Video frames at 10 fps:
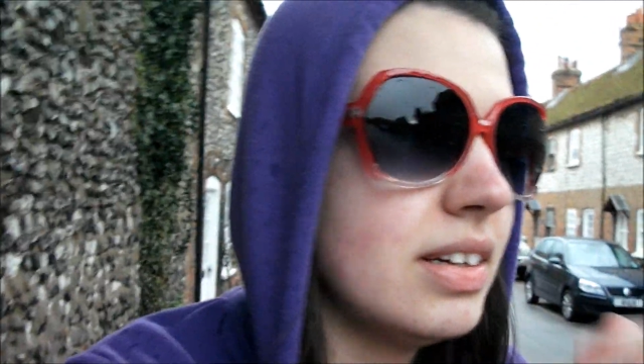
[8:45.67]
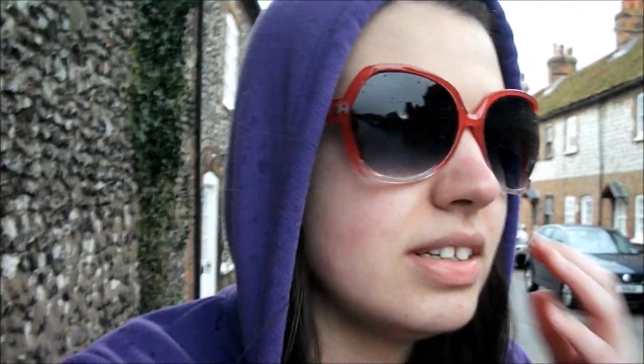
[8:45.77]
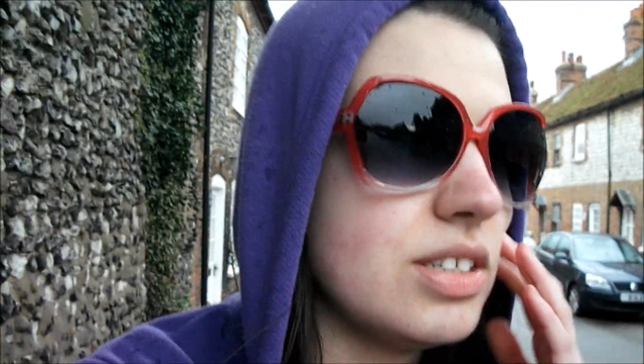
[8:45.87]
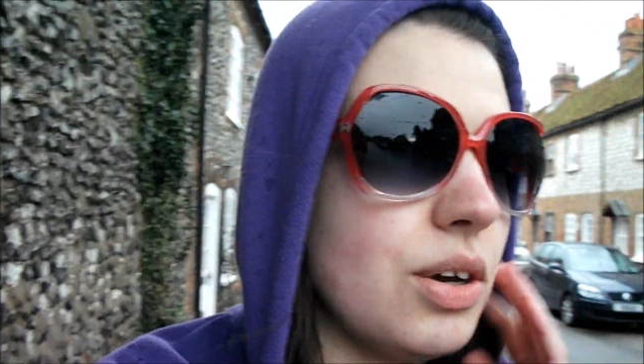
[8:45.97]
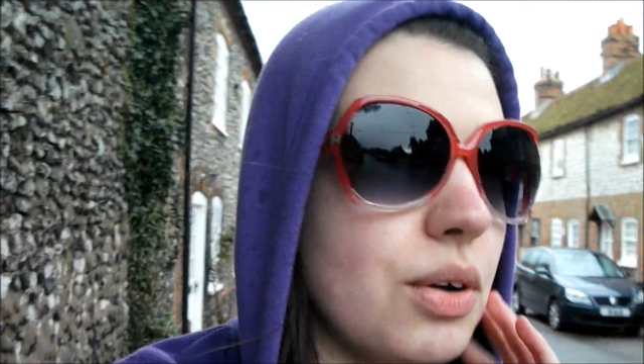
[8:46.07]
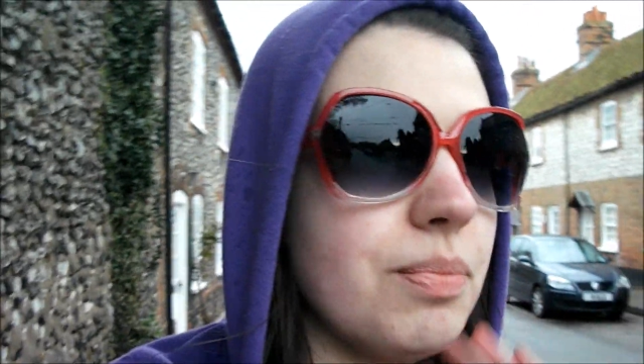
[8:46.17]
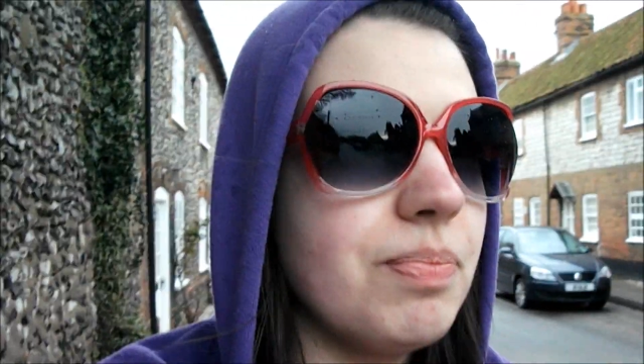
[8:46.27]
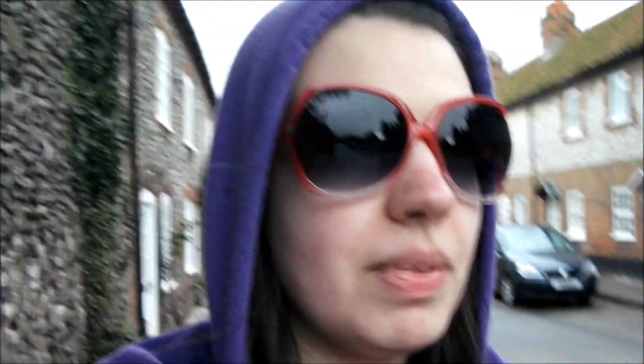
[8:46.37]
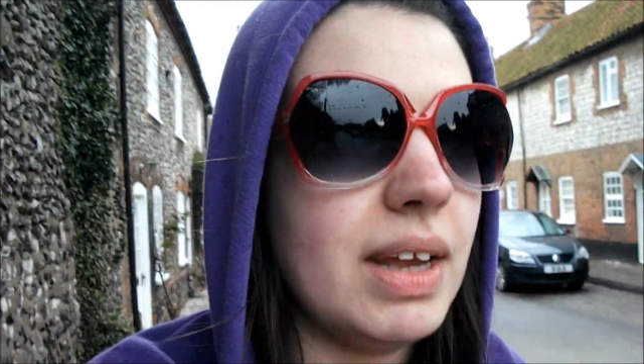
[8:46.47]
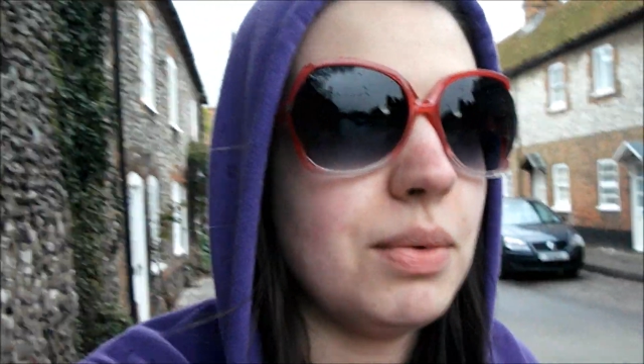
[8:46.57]
So
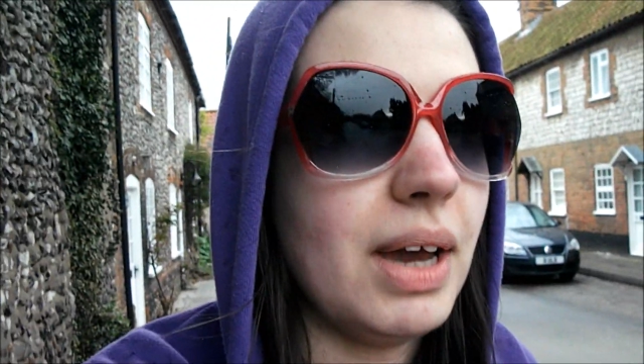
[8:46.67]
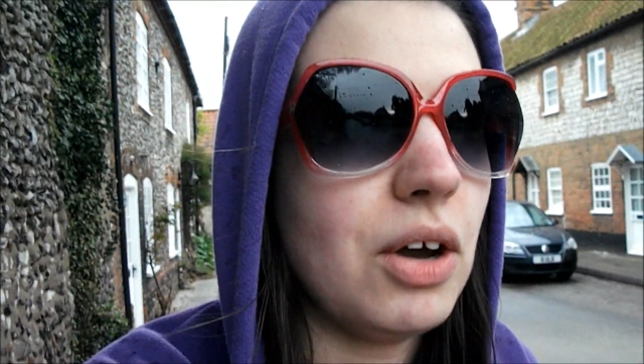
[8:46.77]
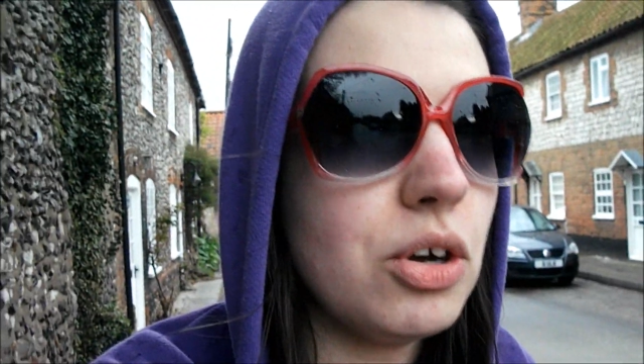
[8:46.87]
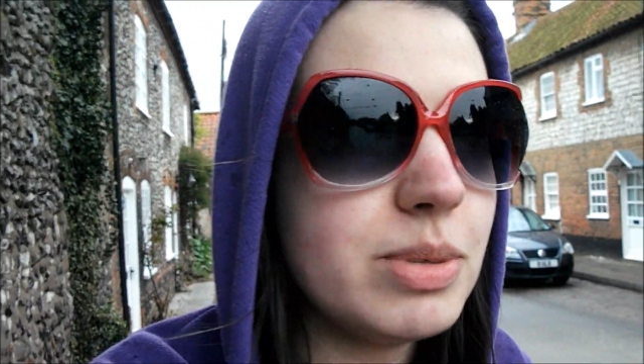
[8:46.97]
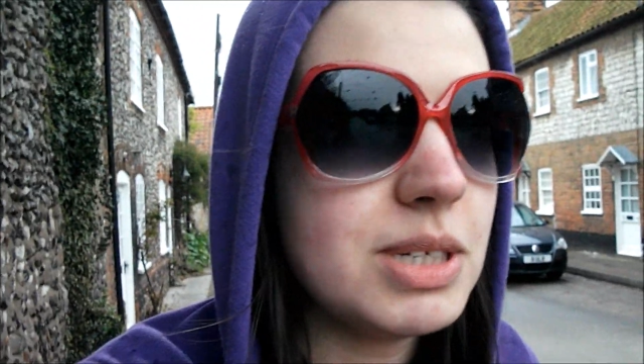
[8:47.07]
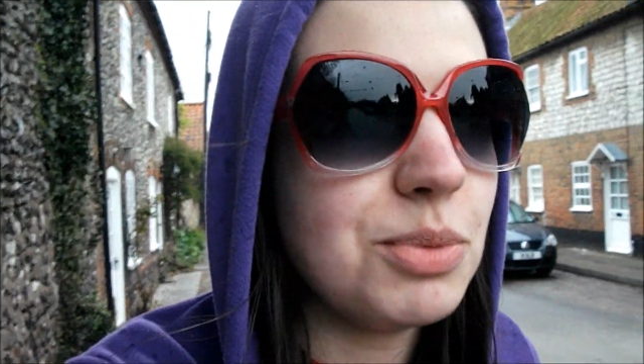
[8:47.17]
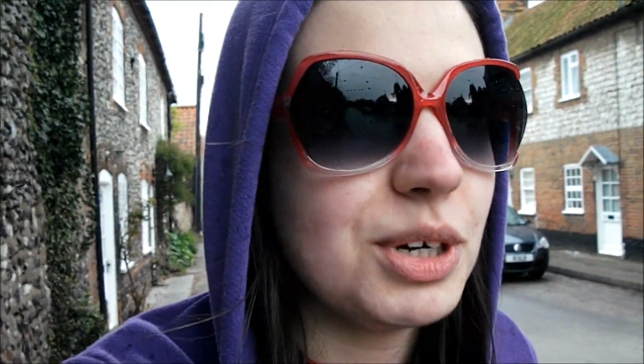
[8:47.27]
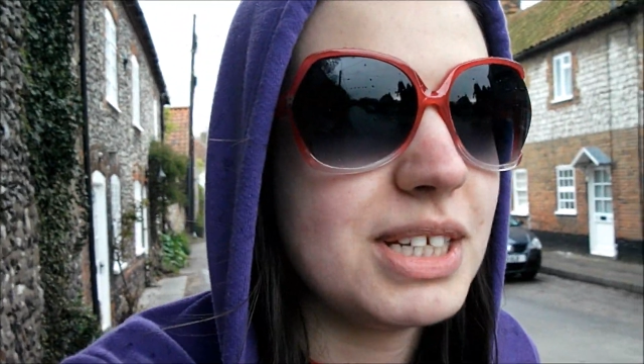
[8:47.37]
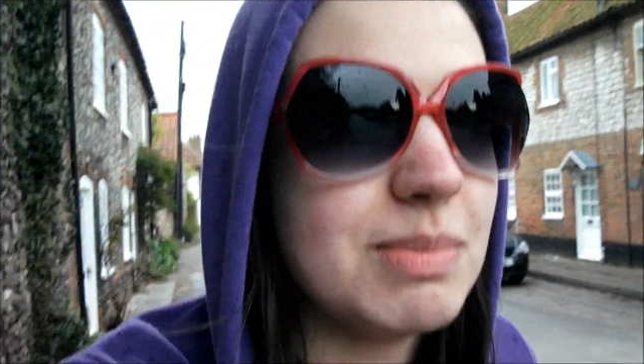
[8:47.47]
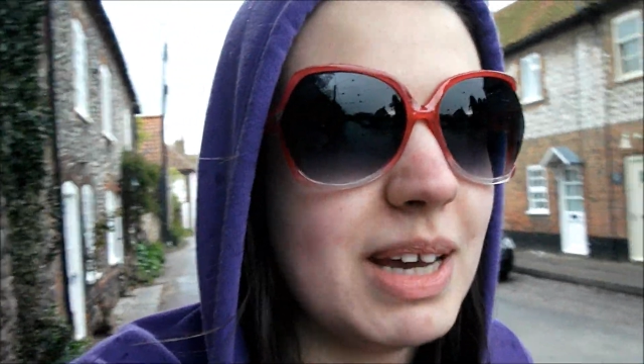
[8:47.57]
anyway, I hope she
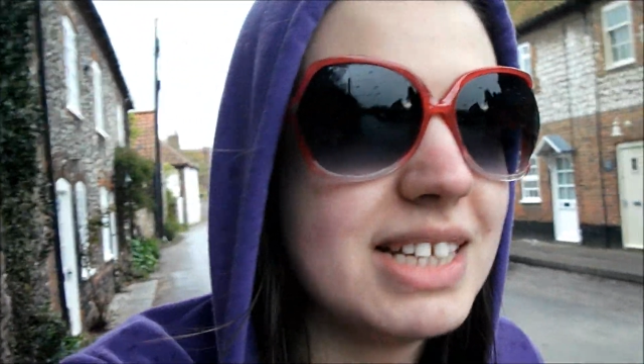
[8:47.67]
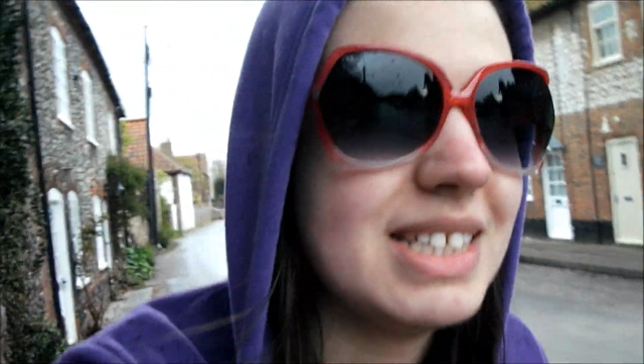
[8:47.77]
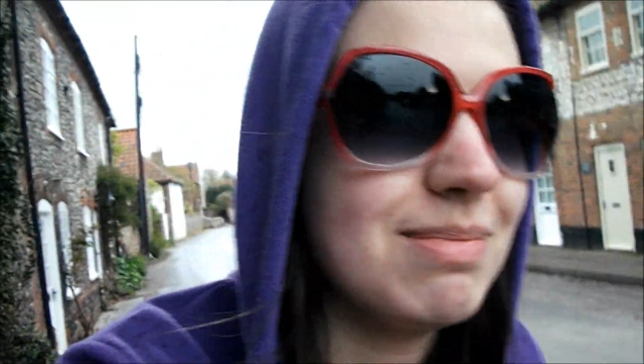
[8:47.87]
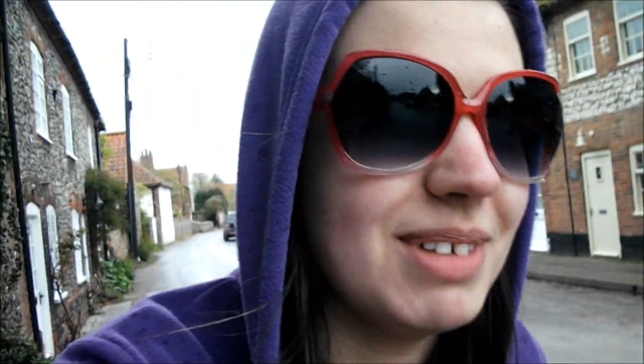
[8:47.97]
brings back some